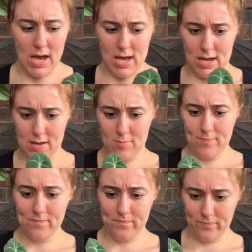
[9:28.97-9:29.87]

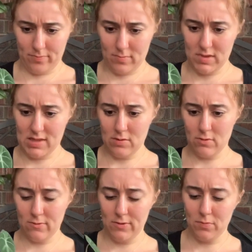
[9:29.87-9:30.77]
The
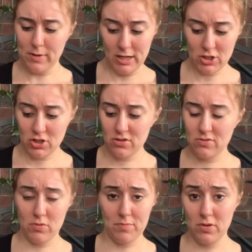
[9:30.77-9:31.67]
review pictures
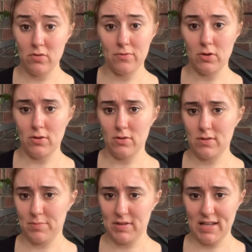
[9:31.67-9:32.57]
were beautiful.
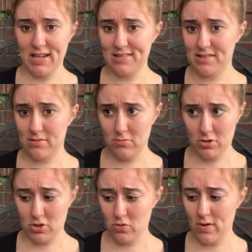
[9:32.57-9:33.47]
The plants
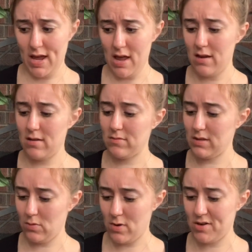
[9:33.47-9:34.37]
looked great.
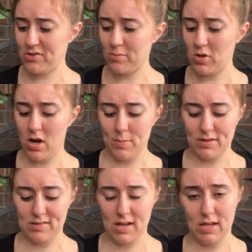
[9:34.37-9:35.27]
There were some
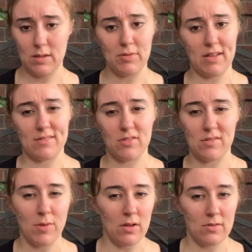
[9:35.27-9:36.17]
comments saying the plants were
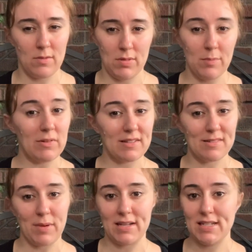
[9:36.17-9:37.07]
smaller than people
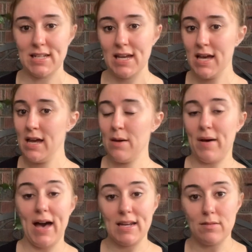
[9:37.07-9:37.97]
expected, but
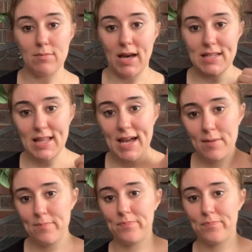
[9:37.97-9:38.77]
I didn't mind that.